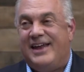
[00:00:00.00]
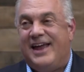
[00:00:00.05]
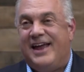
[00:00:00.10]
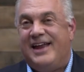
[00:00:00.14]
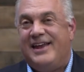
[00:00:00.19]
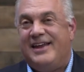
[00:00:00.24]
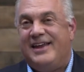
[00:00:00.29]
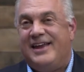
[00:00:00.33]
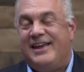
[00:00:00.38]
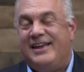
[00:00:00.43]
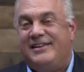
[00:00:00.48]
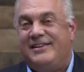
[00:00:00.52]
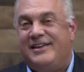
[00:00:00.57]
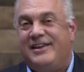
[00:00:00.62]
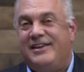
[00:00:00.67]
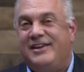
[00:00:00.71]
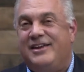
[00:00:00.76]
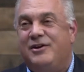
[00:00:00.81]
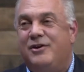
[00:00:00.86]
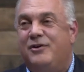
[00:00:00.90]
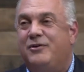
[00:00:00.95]
And it,
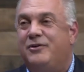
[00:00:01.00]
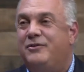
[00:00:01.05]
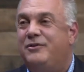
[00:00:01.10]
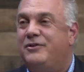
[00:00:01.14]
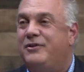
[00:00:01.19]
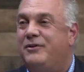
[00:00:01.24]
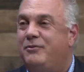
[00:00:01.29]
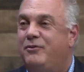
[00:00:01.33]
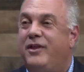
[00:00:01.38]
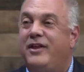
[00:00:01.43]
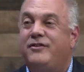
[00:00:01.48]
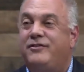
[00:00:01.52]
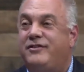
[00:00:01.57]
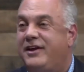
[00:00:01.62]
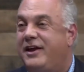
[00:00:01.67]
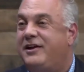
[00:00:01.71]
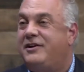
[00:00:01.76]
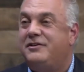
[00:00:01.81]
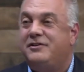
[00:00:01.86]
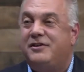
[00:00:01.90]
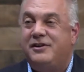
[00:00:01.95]
let's
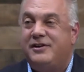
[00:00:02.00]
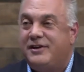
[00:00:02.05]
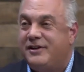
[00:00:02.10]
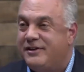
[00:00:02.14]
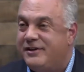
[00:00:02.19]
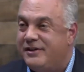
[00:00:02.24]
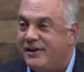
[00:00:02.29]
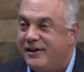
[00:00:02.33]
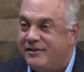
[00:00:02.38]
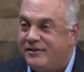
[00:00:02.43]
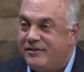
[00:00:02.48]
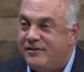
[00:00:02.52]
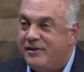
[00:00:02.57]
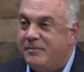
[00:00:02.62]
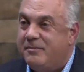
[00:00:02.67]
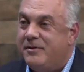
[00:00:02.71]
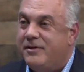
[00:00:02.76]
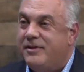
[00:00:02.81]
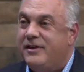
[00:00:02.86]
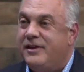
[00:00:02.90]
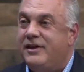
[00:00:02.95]
take a look at
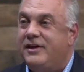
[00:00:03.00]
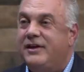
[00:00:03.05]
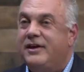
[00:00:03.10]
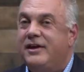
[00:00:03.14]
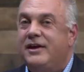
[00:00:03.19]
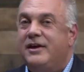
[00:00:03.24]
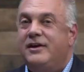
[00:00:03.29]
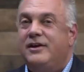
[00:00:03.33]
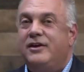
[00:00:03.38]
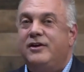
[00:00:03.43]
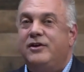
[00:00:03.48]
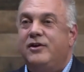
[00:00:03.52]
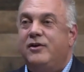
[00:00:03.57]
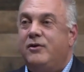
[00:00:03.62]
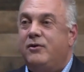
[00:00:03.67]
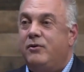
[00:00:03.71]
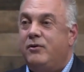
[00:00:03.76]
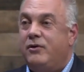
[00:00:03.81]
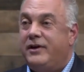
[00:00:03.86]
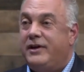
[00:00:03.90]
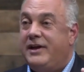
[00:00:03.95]
some of the,
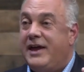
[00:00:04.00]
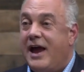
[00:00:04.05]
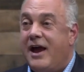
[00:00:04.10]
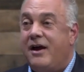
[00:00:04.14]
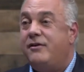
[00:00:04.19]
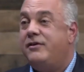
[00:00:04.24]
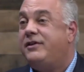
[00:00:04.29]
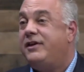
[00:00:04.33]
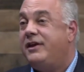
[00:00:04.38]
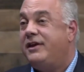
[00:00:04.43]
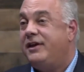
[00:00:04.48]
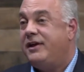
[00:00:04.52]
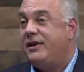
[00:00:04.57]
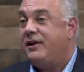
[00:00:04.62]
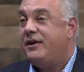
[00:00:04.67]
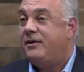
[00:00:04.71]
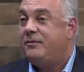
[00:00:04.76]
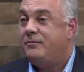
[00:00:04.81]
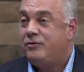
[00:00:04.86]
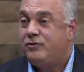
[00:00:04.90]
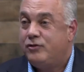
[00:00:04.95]
guaranteed
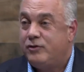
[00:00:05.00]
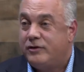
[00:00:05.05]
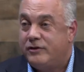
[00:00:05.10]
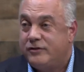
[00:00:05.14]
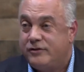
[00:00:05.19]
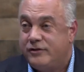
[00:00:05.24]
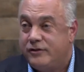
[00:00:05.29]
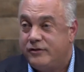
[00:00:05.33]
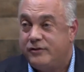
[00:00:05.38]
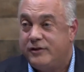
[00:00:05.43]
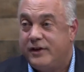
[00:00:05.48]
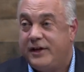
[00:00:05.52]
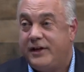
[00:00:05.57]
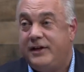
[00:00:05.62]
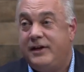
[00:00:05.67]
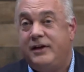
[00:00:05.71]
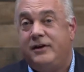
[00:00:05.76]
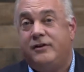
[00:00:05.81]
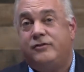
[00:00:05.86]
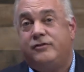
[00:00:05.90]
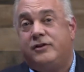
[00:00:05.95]
income sources. Like
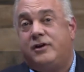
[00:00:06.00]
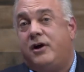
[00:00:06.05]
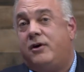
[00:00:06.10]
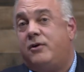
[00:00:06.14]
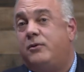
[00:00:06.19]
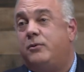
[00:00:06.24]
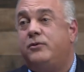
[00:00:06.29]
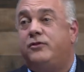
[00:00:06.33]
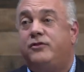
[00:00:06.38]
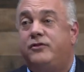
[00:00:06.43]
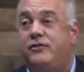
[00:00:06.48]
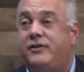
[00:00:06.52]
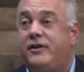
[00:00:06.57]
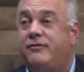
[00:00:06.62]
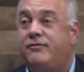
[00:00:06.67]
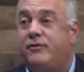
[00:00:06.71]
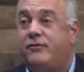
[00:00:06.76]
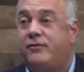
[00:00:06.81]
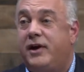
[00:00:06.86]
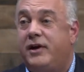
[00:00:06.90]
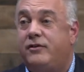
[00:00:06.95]
years ago, it was
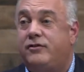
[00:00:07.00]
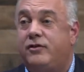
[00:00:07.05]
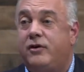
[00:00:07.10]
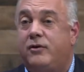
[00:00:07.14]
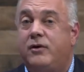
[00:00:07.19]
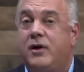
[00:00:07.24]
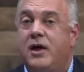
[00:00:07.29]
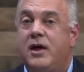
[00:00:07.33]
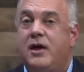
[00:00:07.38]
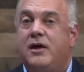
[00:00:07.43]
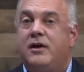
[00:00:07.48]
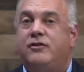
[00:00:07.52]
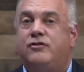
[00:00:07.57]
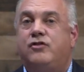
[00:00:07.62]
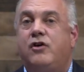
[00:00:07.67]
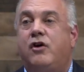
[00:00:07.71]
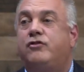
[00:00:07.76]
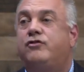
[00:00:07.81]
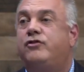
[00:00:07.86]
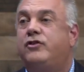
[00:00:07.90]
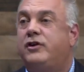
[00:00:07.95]
different, right? So
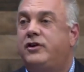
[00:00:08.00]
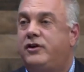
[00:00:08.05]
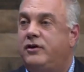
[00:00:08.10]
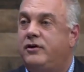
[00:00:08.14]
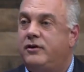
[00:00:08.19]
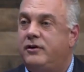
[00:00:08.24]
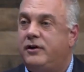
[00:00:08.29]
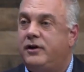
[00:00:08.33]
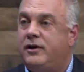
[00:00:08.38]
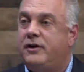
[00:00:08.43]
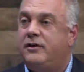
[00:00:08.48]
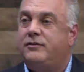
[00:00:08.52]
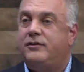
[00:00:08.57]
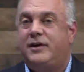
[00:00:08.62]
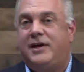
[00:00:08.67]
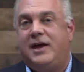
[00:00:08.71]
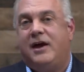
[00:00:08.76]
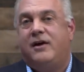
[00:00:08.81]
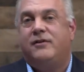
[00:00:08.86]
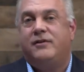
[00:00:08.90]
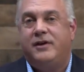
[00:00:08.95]
Social Security is a
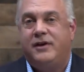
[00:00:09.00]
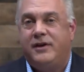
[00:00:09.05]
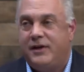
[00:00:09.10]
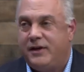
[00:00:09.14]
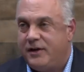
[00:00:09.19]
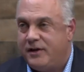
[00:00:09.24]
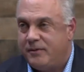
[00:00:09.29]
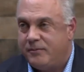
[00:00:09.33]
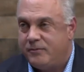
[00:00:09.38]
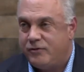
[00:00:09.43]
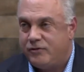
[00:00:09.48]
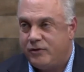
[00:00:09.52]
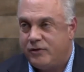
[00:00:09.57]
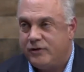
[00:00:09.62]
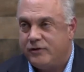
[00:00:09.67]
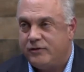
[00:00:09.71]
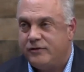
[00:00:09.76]
guaranteed income source.